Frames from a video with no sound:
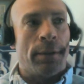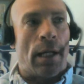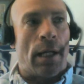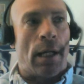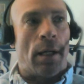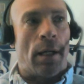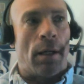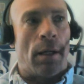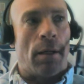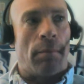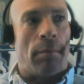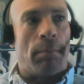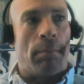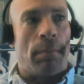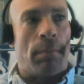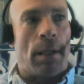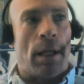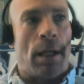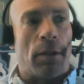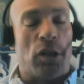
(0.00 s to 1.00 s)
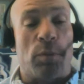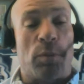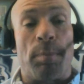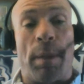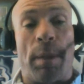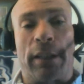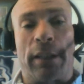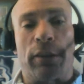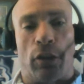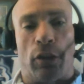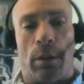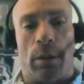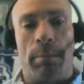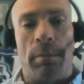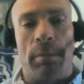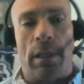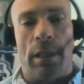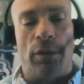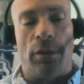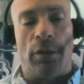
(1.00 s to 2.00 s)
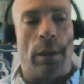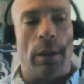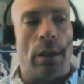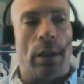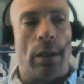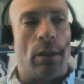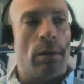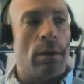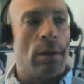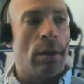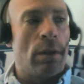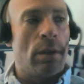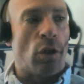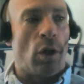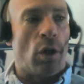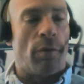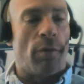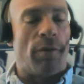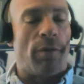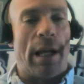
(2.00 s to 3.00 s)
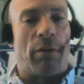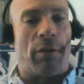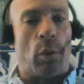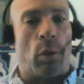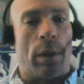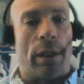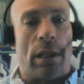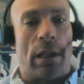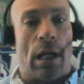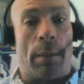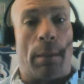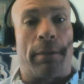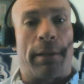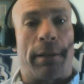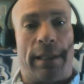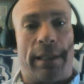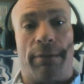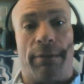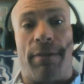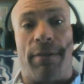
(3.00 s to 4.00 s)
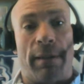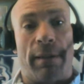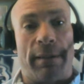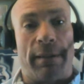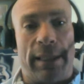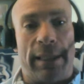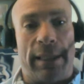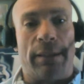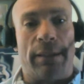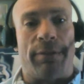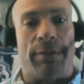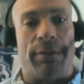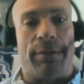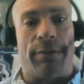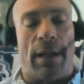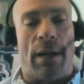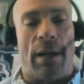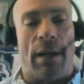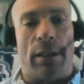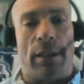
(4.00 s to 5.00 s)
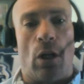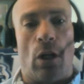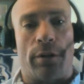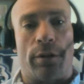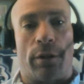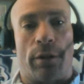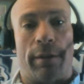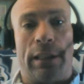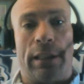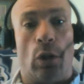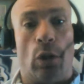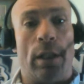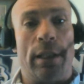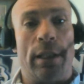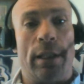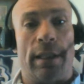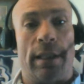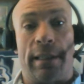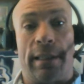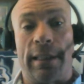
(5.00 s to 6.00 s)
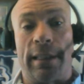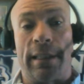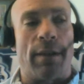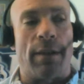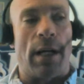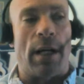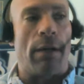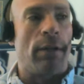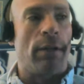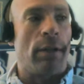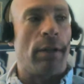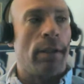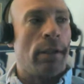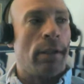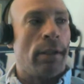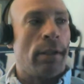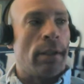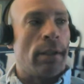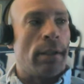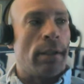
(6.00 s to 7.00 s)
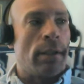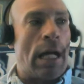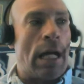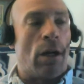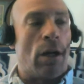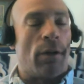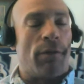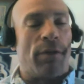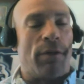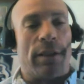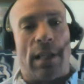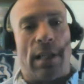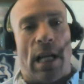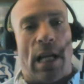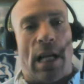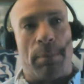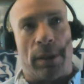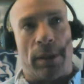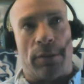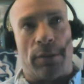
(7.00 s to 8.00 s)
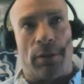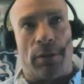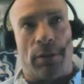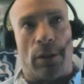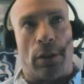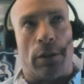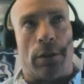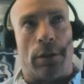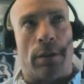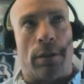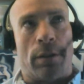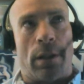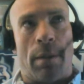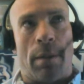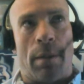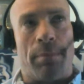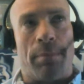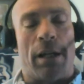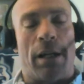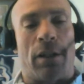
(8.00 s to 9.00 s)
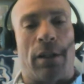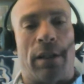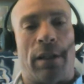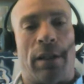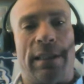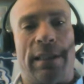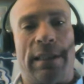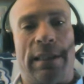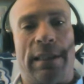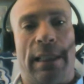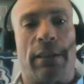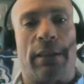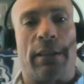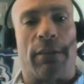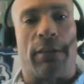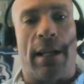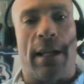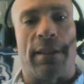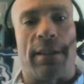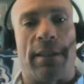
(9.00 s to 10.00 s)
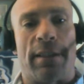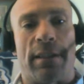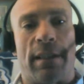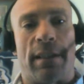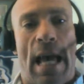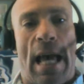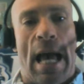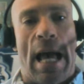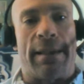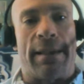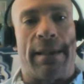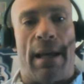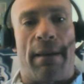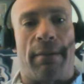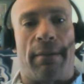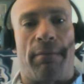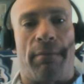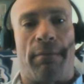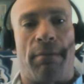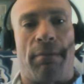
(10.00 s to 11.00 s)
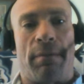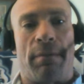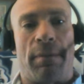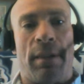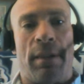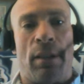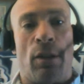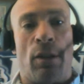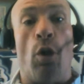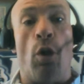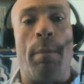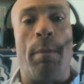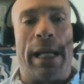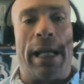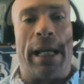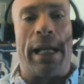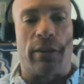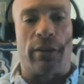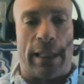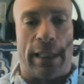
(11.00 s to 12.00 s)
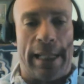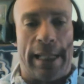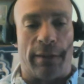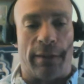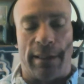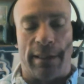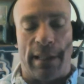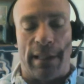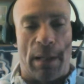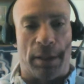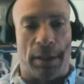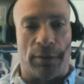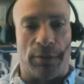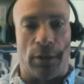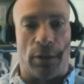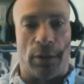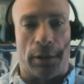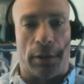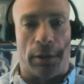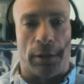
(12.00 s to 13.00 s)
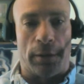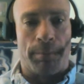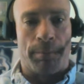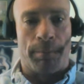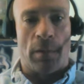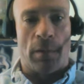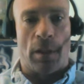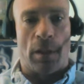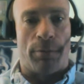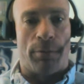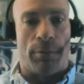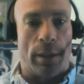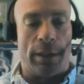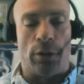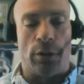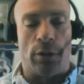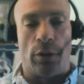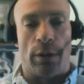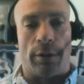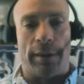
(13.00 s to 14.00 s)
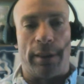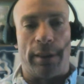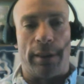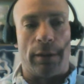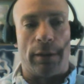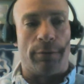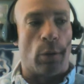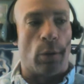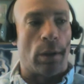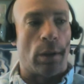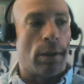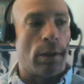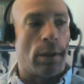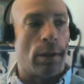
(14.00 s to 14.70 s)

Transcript: uh, uh spectrum, if you will, so if I ever want to upgrade to 585, I know there's already noise at 65. Now, if there's a diplex filter, I'm not going to see ingress at that the no man's land of the diplex filter, the 42 to 54.